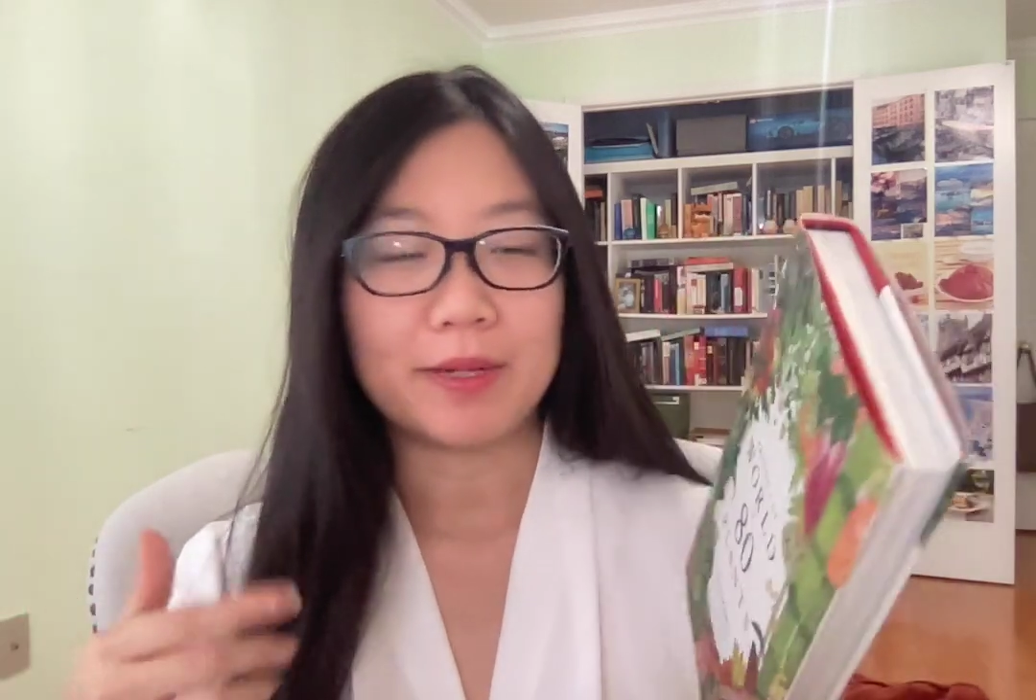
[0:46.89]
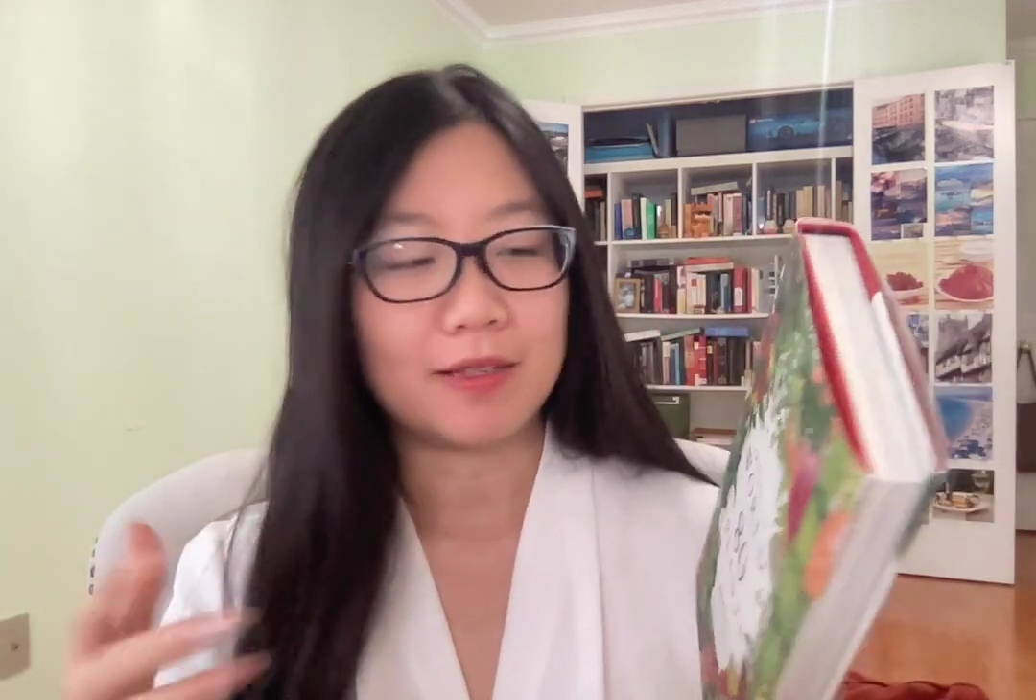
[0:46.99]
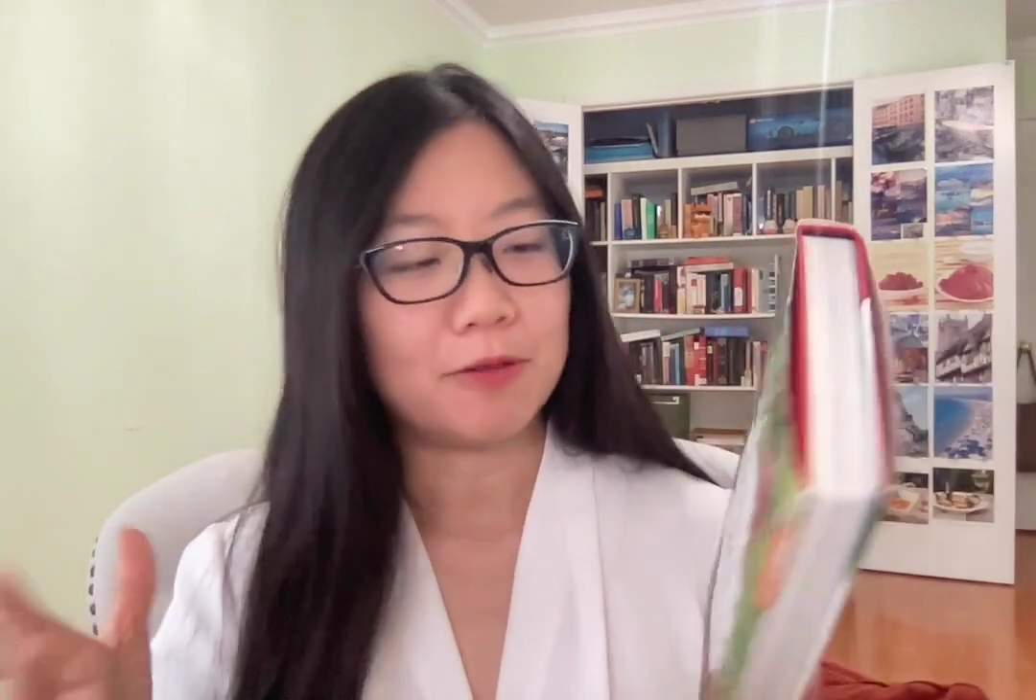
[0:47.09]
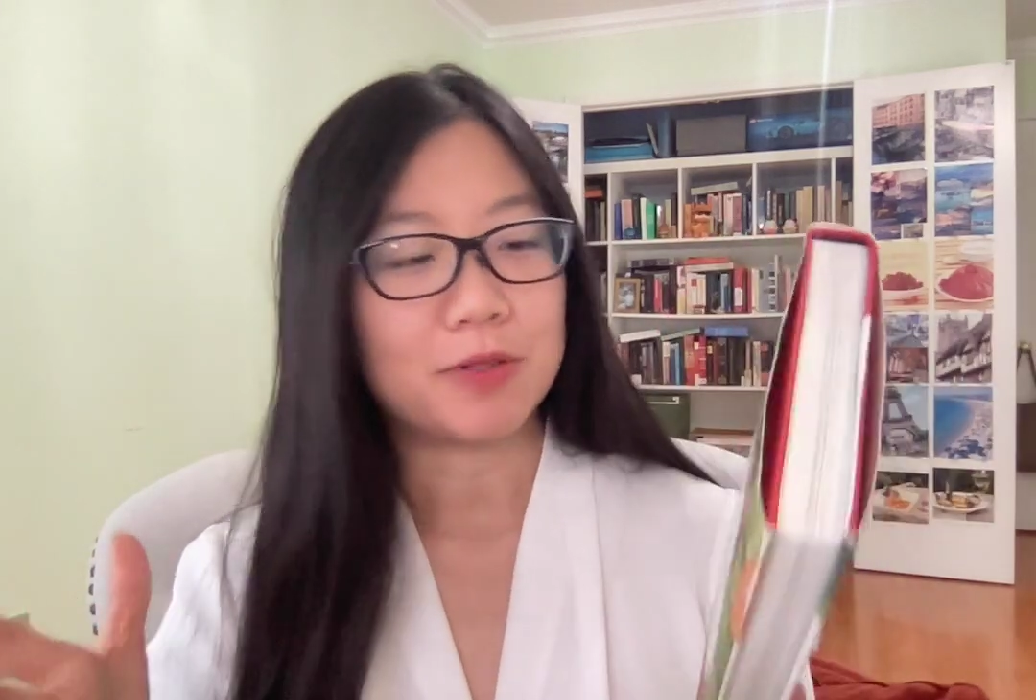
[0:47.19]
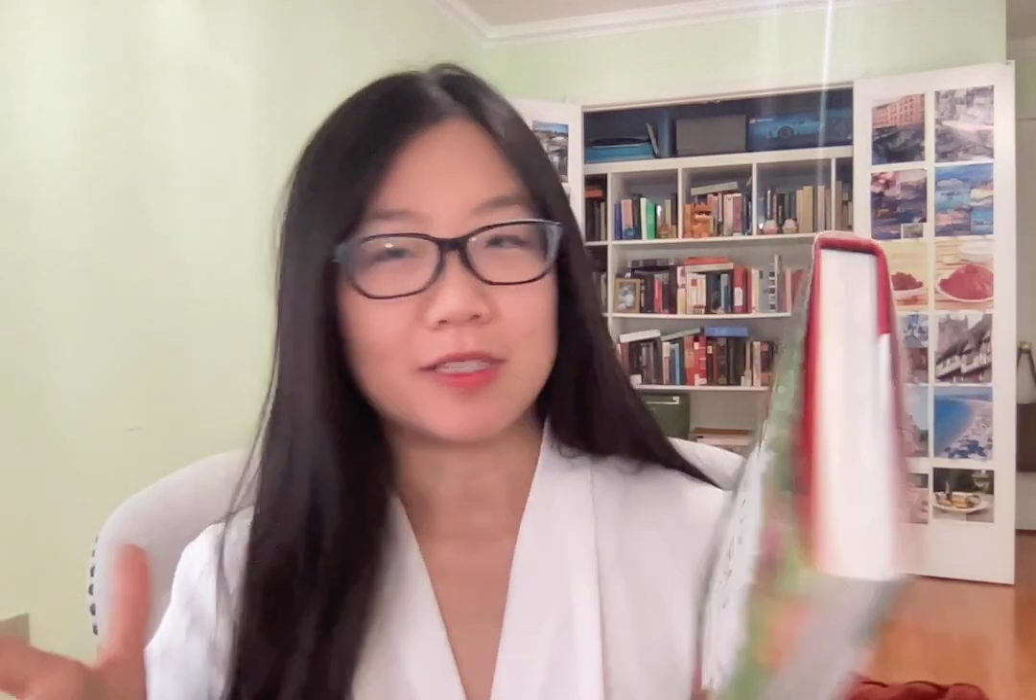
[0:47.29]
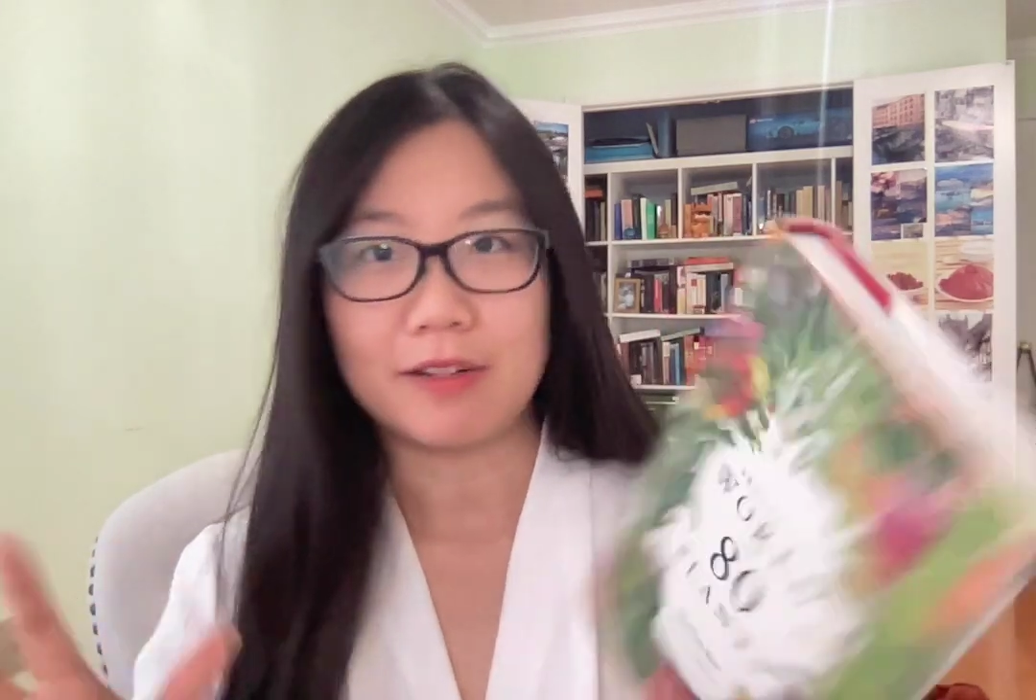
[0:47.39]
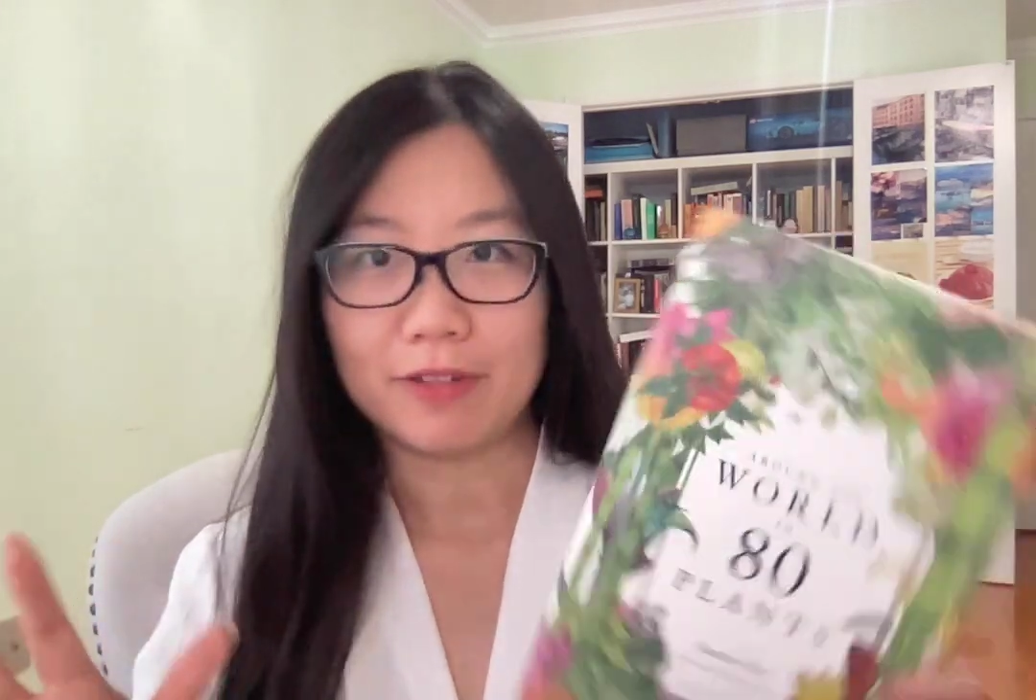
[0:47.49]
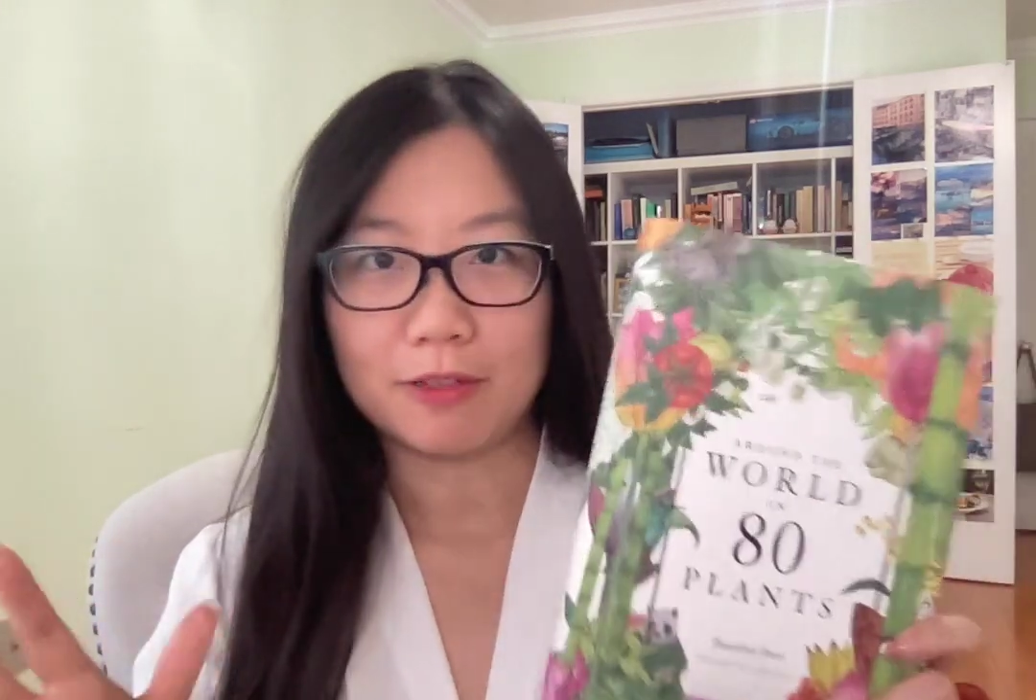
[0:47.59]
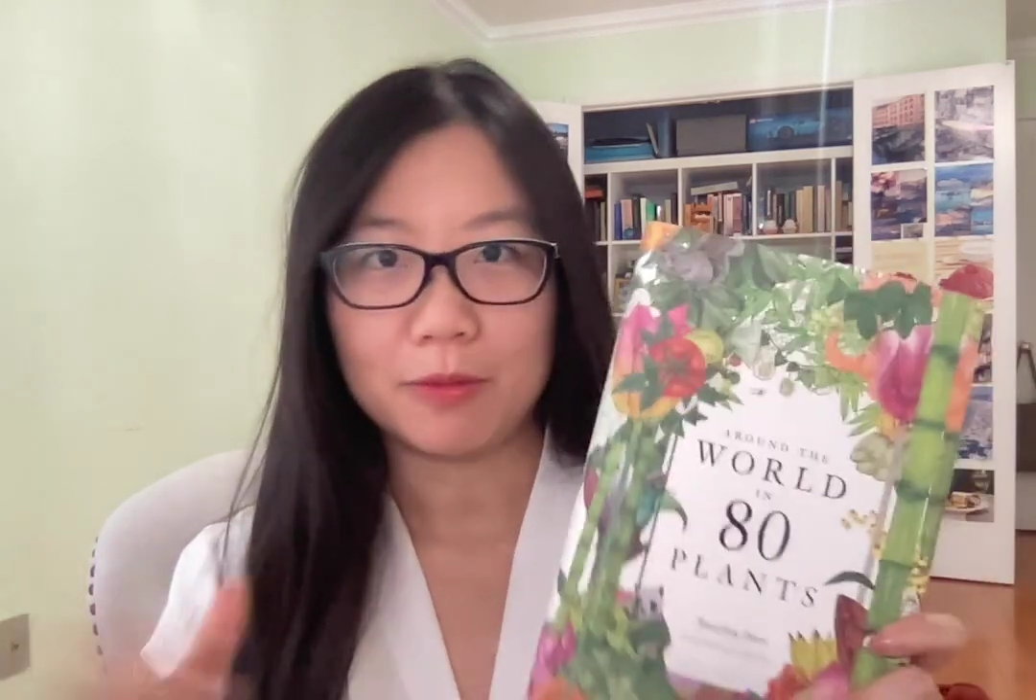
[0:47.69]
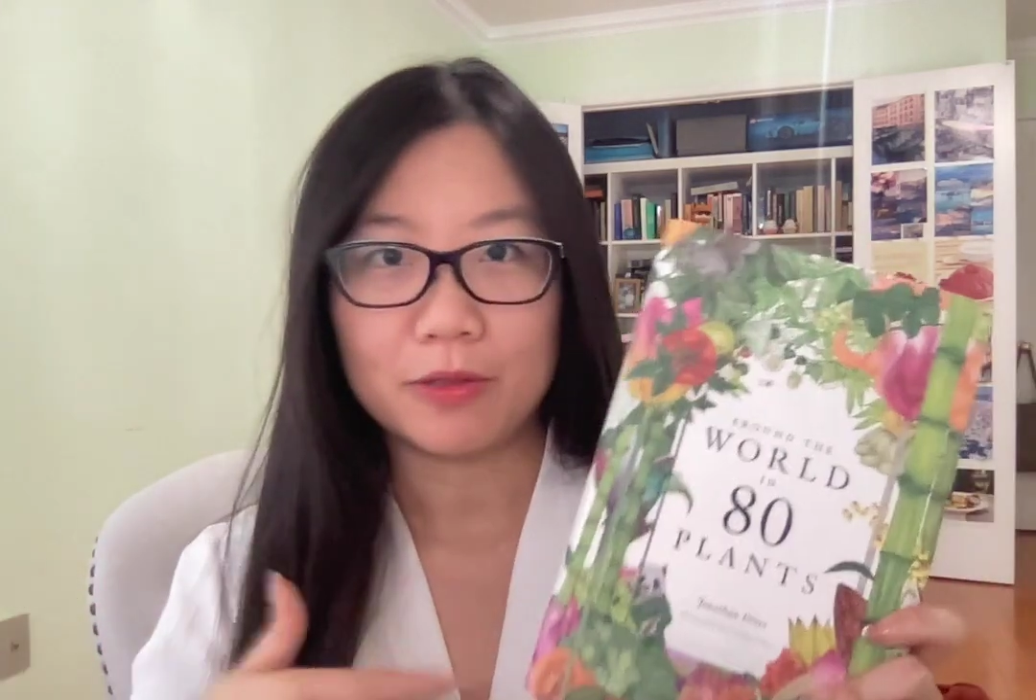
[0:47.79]
but it wasn't
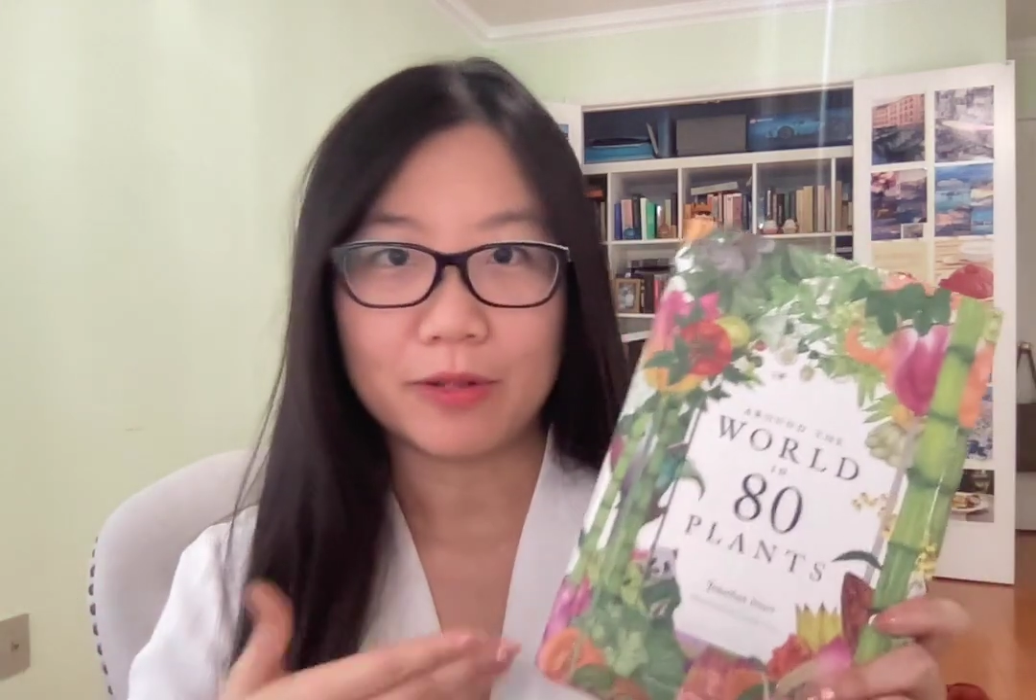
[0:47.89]
available,